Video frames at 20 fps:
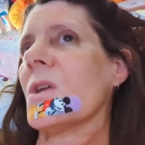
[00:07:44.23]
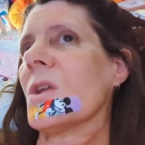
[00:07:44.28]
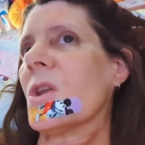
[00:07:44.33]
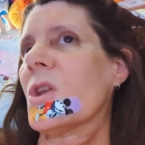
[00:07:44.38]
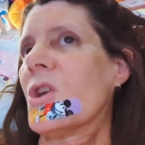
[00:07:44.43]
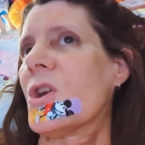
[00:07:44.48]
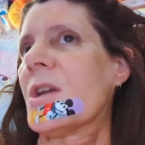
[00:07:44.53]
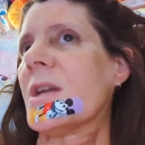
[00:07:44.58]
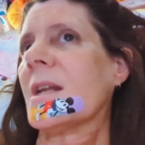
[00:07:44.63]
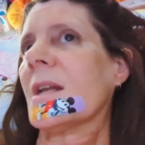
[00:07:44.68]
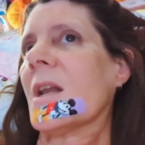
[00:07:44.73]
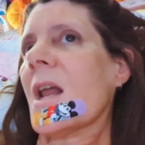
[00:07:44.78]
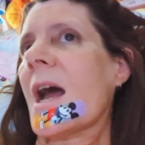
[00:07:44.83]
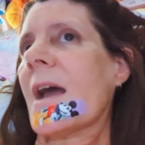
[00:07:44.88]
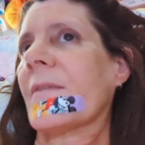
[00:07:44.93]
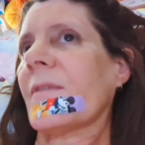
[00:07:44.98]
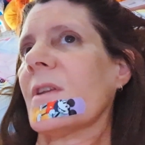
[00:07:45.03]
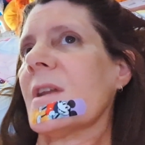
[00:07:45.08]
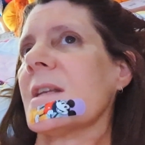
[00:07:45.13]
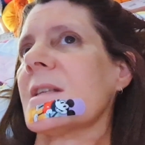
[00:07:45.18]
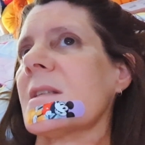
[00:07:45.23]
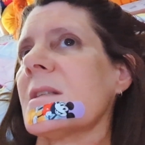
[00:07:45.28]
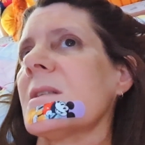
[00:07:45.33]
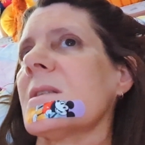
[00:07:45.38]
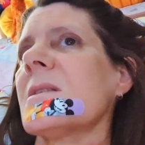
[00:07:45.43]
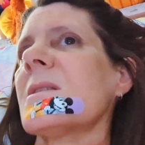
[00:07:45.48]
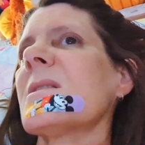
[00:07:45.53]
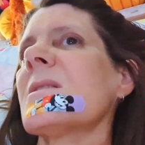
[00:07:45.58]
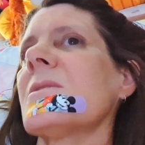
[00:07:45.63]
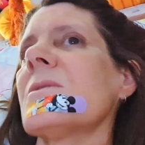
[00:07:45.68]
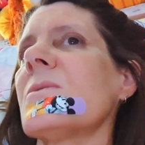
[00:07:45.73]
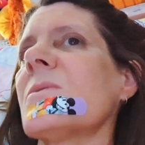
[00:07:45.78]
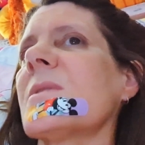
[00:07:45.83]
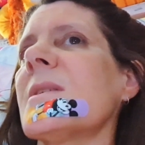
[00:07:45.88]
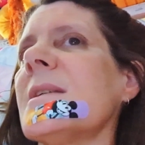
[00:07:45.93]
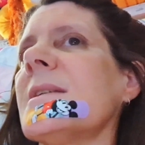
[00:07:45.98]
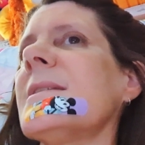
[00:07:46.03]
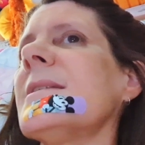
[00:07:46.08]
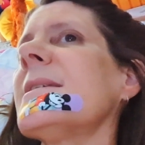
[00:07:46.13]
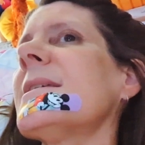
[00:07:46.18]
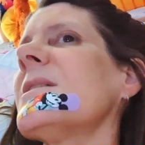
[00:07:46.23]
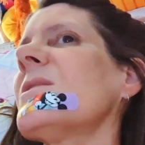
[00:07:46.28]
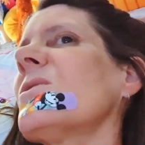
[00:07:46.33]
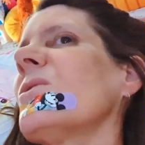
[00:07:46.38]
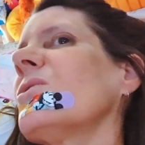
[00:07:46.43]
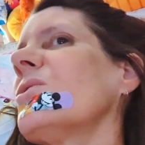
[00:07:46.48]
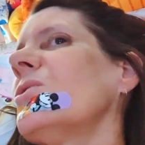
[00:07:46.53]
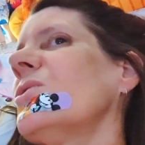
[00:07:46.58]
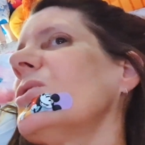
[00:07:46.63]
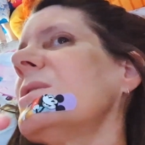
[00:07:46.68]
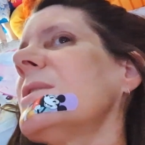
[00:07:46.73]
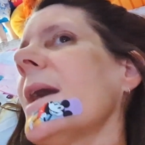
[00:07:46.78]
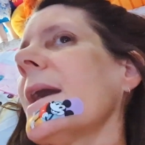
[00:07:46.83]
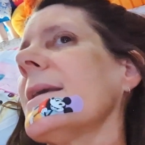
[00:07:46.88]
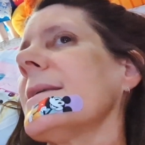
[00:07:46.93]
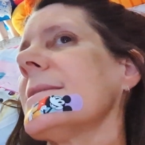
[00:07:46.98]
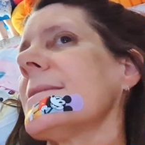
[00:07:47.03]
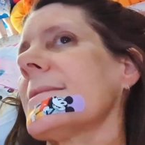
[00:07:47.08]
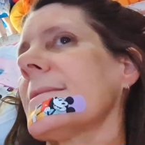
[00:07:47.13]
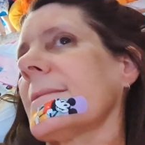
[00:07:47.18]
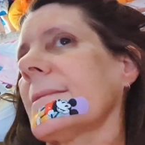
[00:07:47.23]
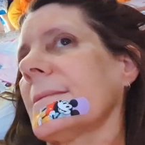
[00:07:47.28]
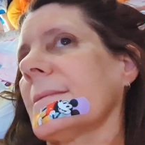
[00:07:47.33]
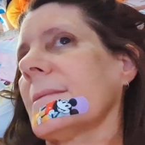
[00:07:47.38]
Learning life lessons as an autistic is on good days.